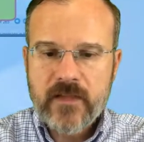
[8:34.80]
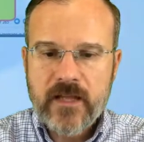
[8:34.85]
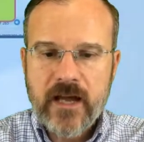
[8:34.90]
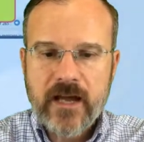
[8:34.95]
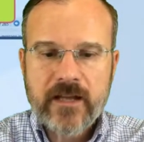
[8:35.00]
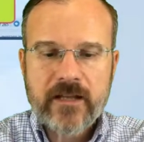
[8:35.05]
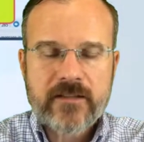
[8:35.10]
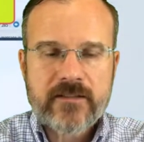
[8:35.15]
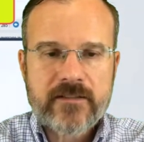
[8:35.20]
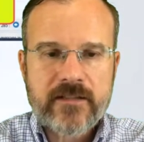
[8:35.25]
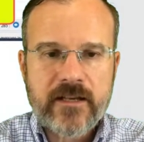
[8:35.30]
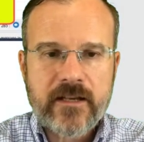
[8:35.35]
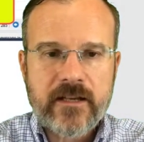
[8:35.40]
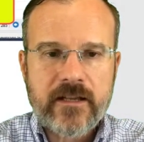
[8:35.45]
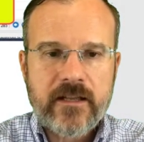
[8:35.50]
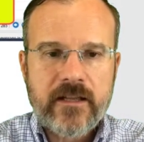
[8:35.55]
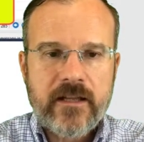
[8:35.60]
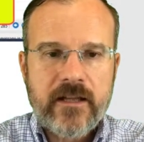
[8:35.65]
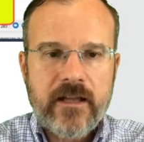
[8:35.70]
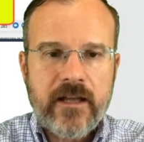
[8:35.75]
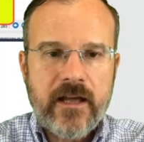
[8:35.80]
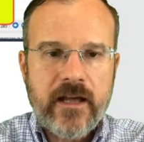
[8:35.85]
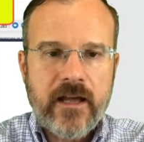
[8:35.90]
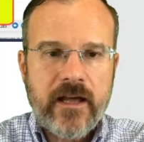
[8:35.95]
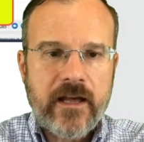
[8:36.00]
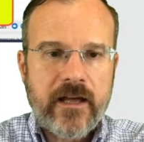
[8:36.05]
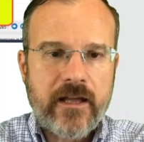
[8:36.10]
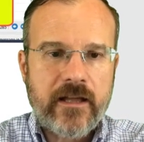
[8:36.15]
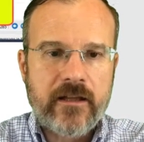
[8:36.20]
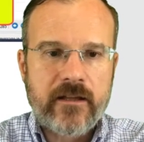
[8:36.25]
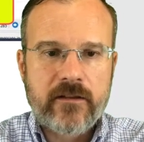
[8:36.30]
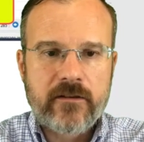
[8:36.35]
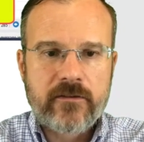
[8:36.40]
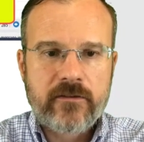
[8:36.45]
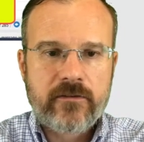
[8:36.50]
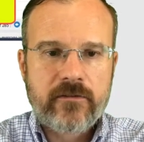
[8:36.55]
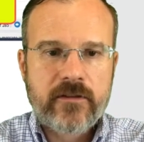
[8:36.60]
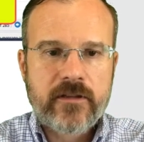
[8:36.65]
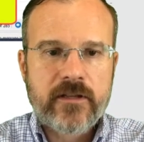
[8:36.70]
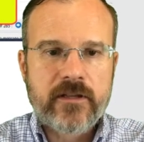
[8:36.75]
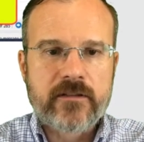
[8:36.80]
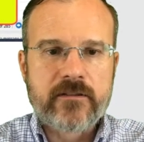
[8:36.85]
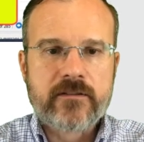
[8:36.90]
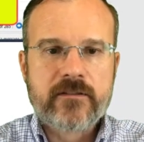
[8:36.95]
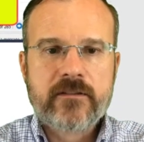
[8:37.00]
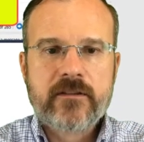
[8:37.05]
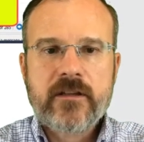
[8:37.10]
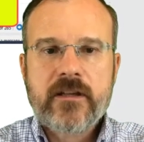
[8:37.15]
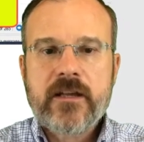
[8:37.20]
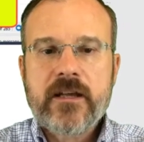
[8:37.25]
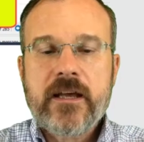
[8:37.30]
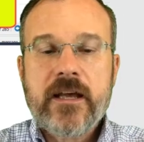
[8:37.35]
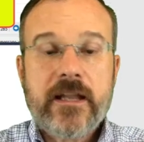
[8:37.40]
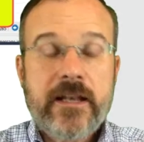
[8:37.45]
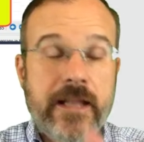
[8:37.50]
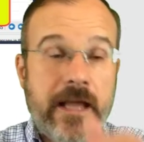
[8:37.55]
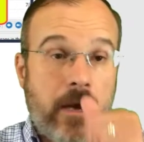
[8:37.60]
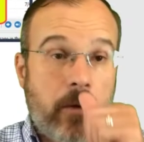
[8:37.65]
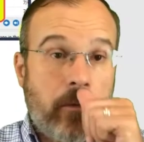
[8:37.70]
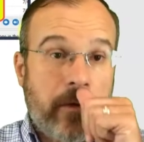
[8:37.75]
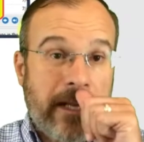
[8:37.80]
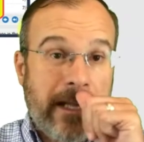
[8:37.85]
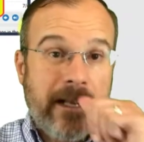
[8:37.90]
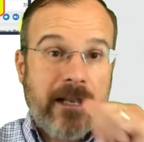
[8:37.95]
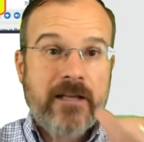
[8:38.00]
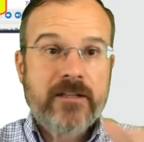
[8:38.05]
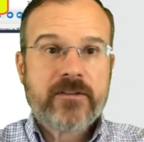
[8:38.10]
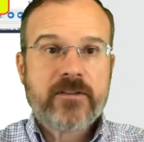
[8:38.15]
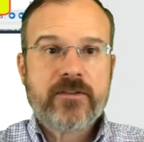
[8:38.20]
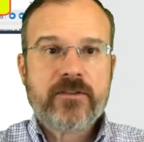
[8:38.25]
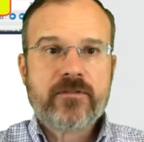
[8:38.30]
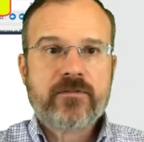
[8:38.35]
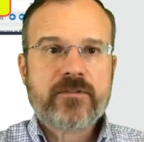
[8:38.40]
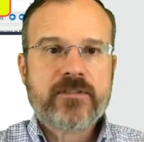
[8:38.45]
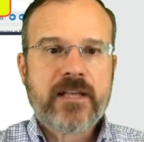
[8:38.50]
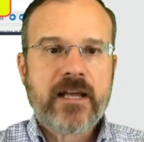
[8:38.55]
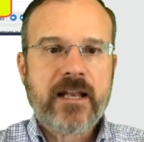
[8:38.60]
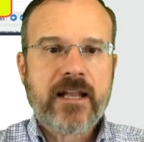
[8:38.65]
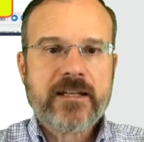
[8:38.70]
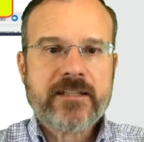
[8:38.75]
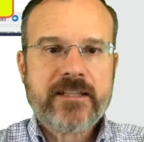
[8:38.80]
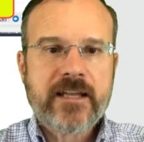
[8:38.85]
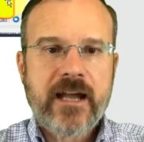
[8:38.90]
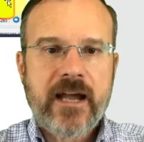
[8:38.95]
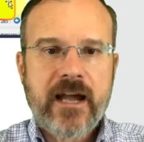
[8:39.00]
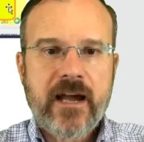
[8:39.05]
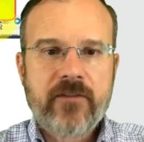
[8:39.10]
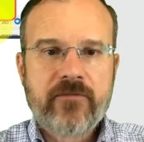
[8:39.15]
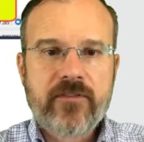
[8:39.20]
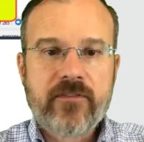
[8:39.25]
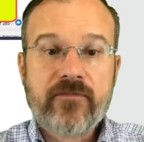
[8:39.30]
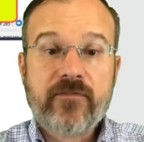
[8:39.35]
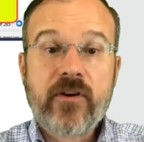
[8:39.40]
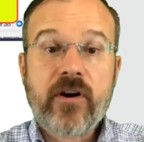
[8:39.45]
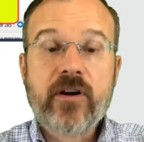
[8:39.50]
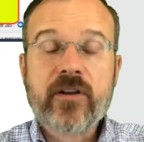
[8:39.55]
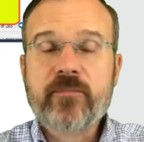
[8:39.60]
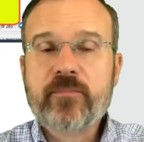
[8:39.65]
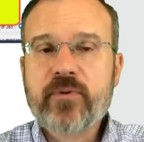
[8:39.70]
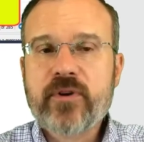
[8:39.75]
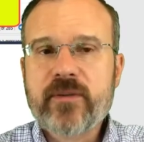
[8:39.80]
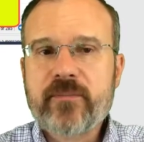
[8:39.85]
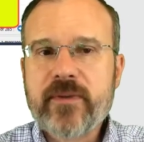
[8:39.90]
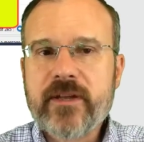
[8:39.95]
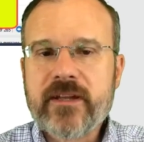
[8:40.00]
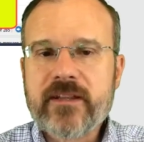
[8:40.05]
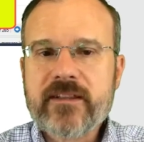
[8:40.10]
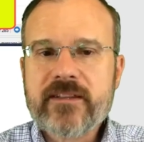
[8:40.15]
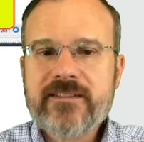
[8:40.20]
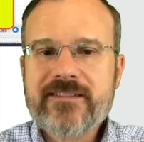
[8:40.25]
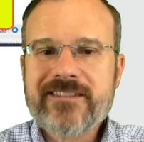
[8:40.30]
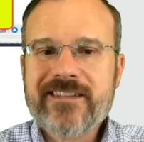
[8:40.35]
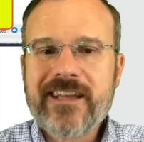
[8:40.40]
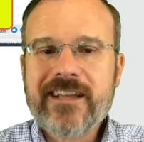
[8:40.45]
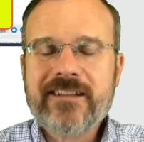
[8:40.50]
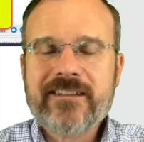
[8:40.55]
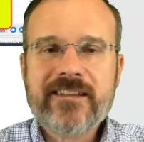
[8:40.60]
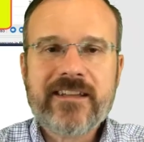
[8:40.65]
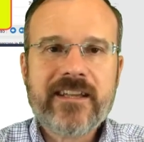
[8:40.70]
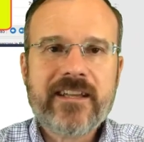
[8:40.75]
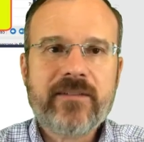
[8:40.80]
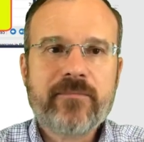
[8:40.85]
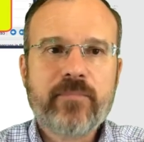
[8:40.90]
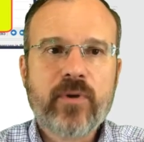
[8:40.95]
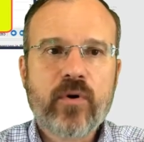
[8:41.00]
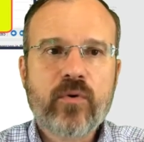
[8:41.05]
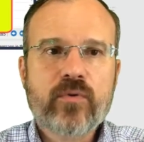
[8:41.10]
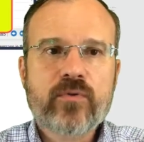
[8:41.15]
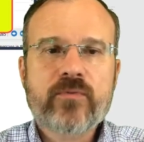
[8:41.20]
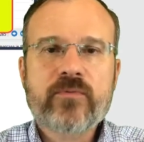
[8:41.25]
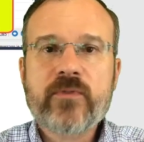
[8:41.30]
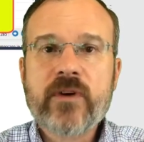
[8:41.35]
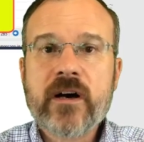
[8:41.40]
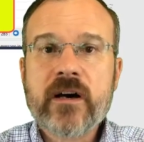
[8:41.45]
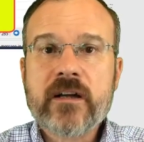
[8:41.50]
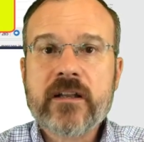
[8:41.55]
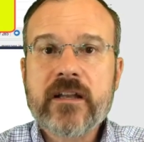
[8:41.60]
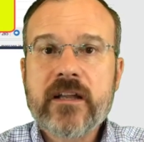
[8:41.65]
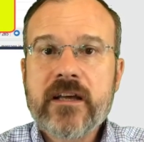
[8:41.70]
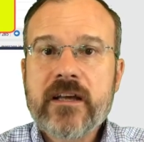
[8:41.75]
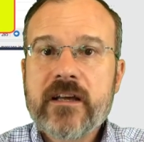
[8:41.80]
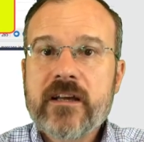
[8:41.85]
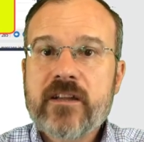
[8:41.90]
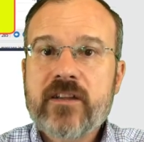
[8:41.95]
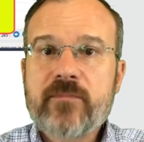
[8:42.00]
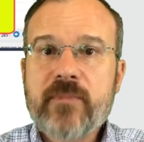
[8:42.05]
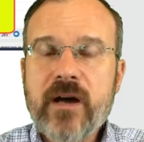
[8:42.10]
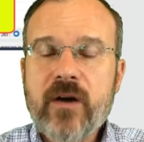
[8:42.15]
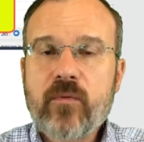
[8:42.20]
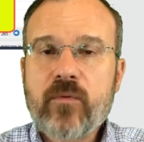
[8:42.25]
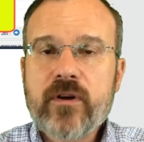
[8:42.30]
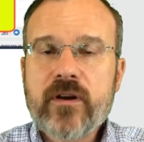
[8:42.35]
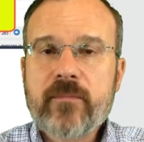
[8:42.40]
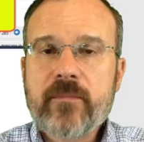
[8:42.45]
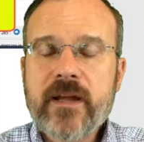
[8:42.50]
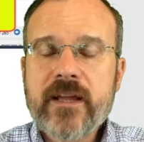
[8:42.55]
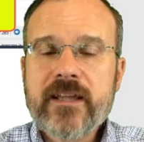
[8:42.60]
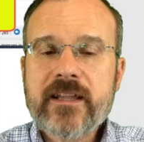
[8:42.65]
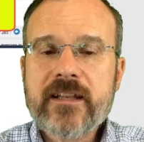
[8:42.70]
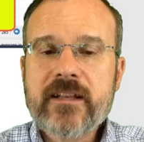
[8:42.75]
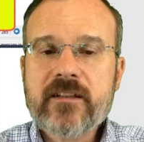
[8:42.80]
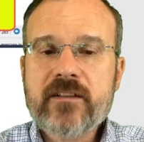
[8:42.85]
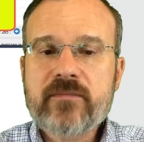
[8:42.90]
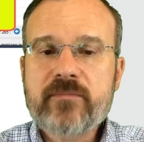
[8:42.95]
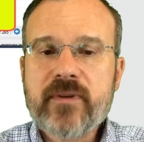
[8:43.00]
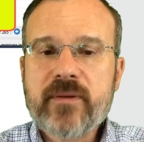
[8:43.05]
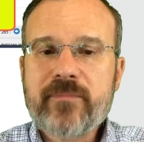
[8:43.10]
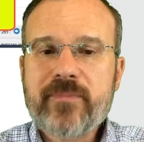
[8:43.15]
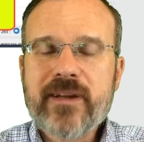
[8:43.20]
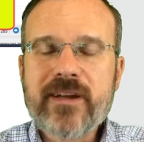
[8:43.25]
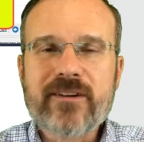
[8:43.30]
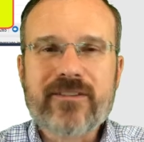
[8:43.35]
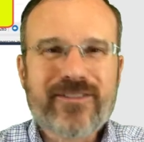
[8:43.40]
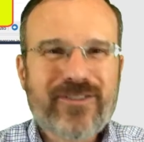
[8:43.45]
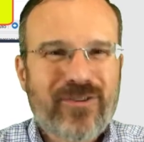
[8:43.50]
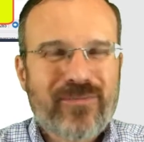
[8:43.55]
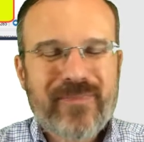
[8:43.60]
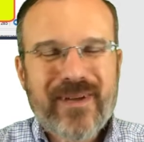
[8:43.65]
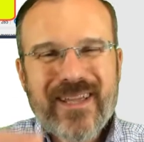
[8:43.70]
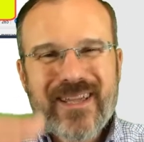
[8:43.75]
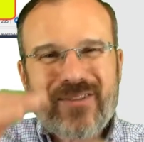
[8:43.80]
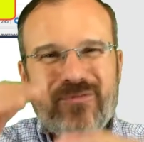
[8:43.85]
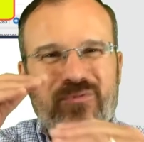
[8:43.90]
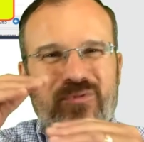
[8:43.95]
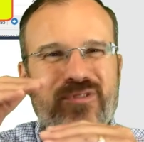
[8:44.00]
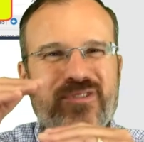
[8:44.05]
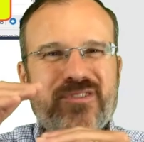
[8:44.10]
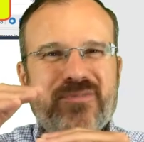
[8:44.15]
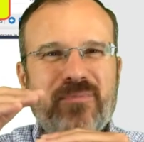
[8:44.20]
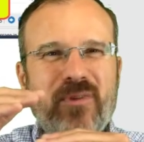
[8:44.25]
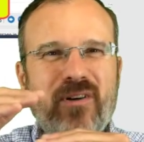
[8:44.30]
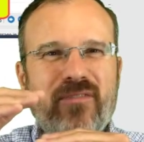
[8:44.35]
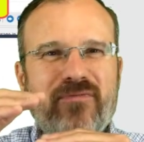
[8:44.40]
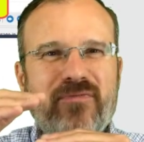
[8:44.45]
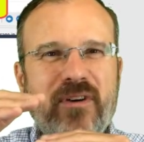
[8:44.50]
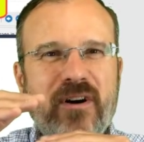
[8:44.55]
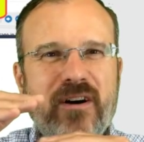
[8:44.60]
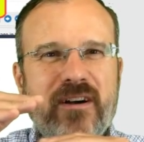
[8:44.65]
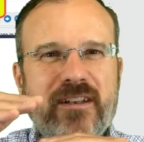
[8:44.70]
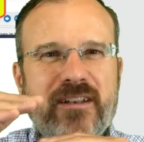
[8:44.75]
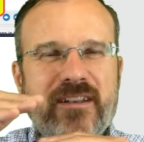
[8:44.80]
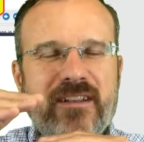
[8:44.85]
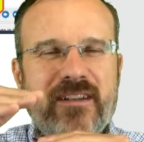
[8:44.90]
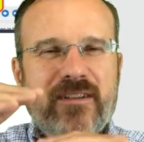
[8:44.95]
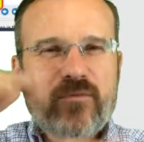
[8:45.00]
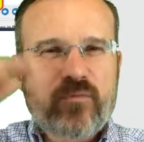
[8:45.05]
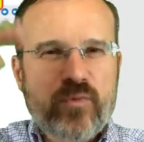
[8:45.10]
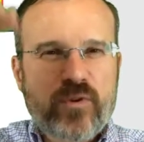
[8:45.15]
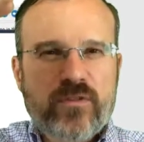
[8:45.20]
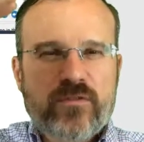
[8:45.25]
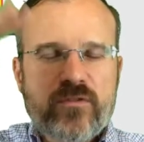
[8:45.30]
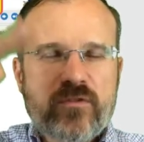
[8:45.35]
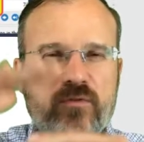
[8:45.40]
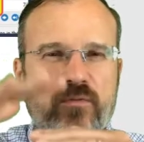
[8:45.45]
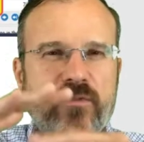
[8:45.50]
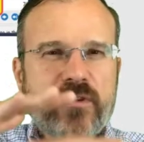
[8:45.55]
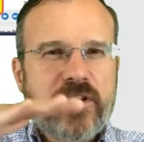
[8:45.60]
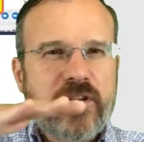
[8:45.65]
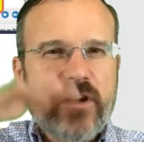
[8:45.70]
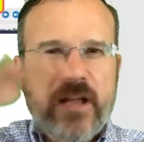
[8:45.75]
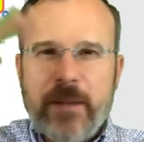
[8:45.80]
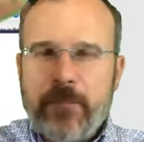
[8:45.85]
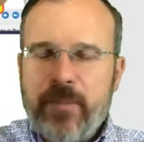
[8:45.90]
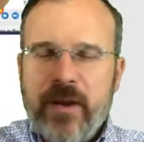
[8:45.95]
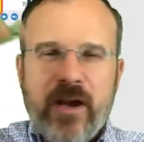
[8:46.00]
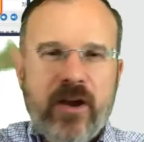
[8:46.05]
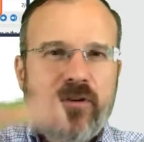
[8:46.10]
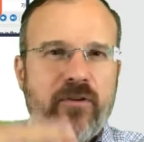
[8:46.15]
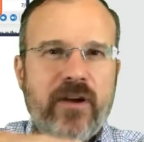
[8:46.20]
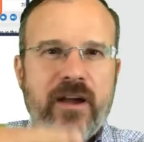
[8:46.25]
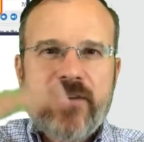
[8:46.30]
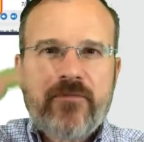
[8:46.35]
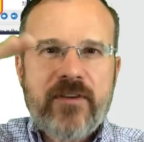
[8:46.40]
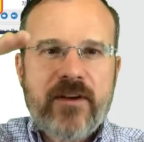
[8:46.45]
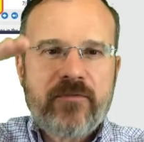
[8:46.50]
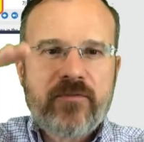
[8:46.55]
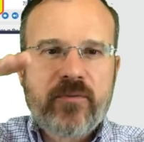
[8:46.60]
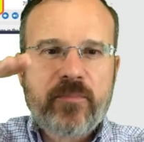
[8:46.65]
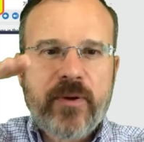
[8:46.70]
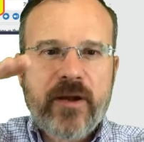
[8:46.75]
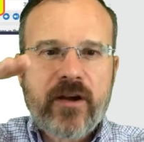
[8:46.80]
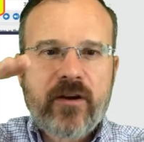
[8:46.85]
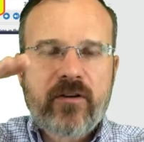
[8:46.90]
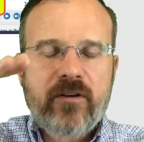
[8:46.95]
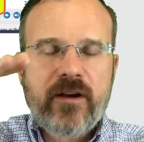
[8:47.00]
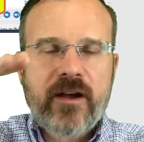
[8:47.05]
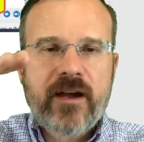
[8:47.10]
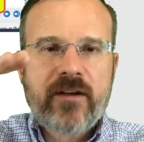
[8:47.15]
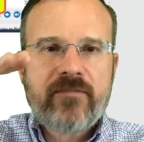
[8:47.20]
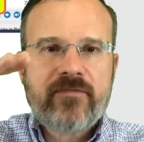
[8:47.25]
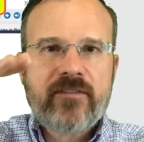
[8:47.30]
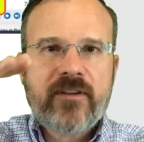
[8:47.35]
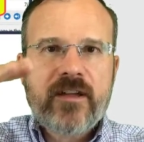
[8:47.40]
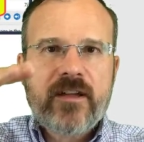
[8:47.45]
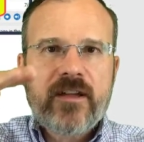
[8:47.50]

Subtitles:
I could say, hey, do this. Now, what I like to do is I like to have the font pretty big. This is 18 bold font. You might want to make it a little bit bigger. Don't make it real small font, real paragraph after paragraph.